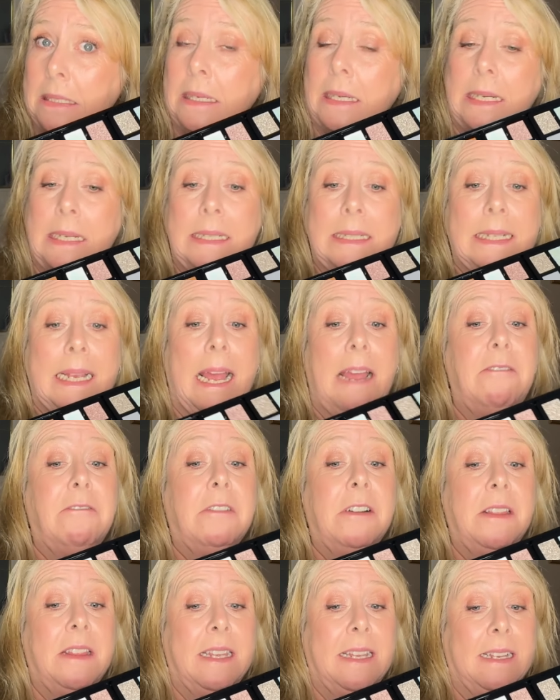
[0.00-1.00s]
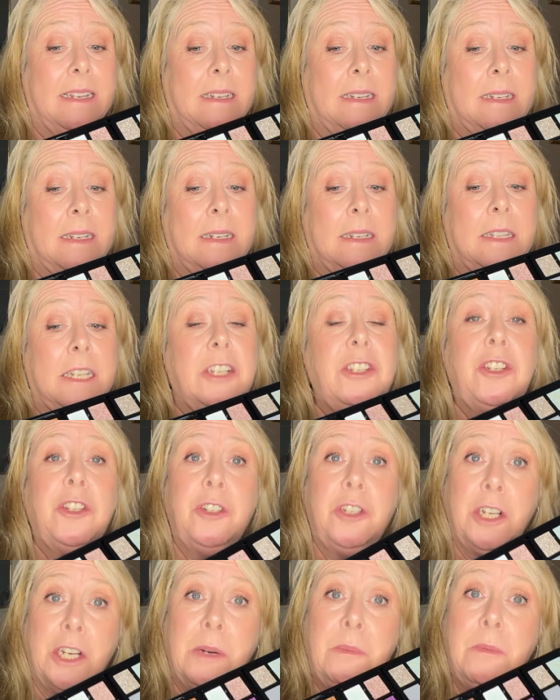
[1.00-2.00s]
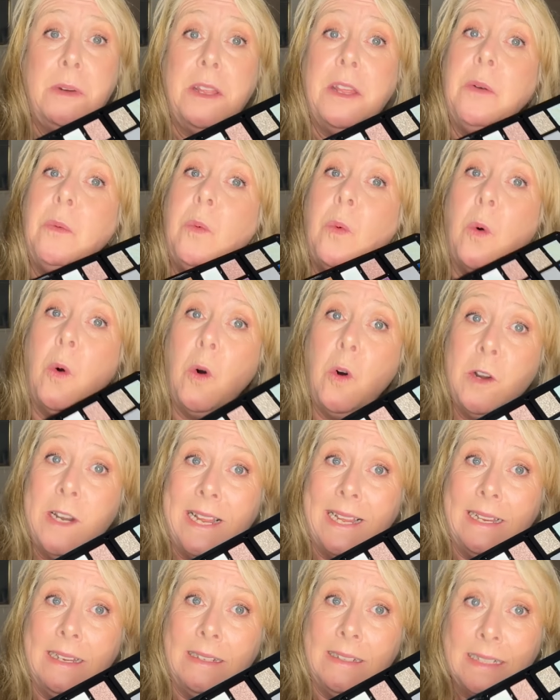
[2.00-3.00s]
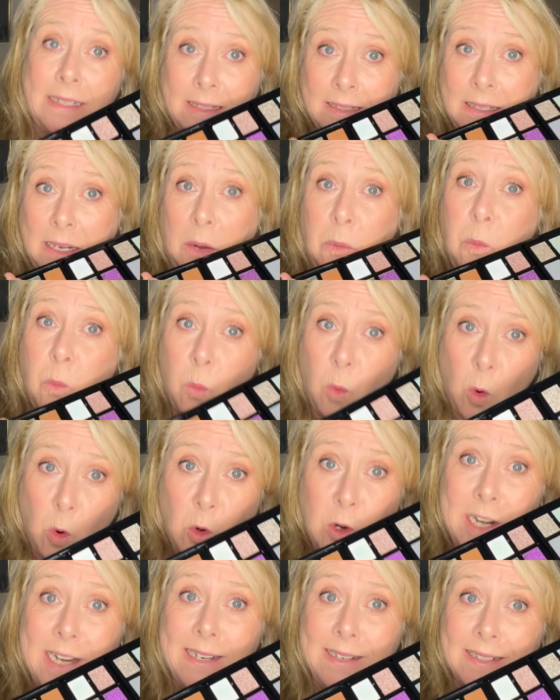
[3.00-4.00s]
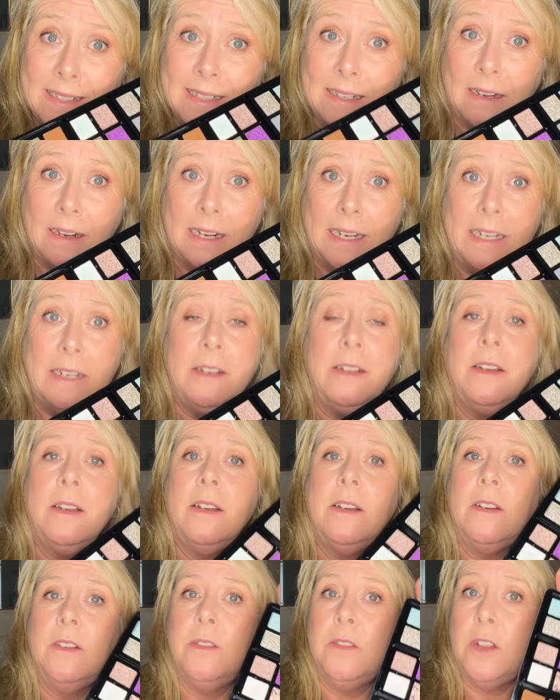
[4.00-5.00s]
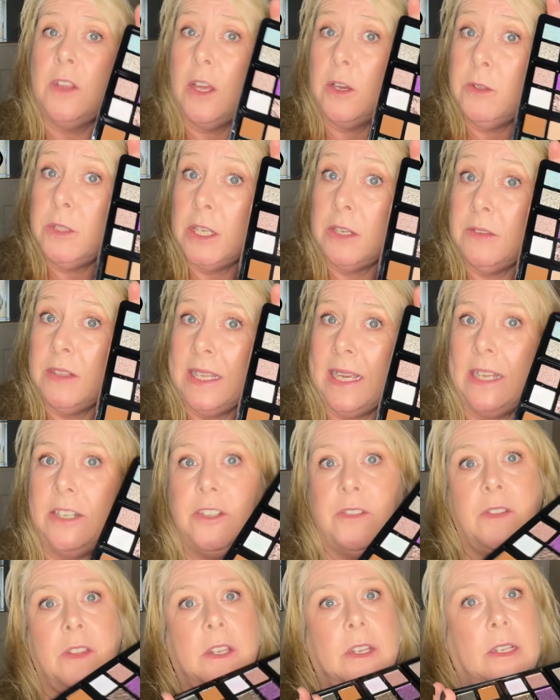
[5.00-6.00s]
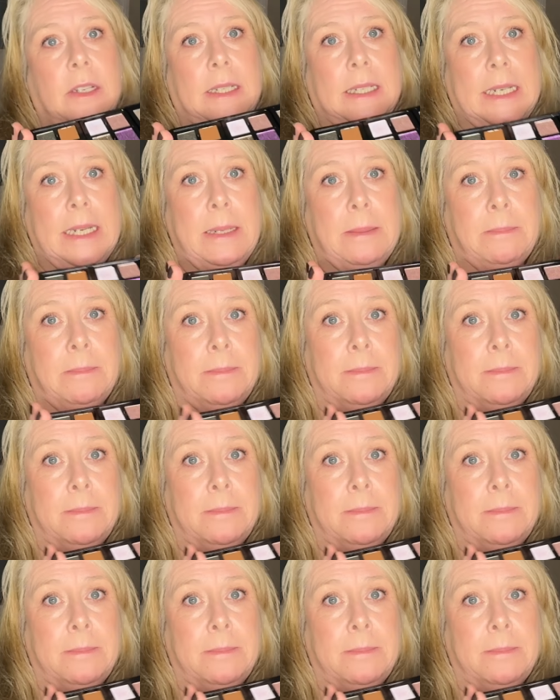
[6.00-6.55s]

it's everything that should come with a warning sign for those over the age of 30.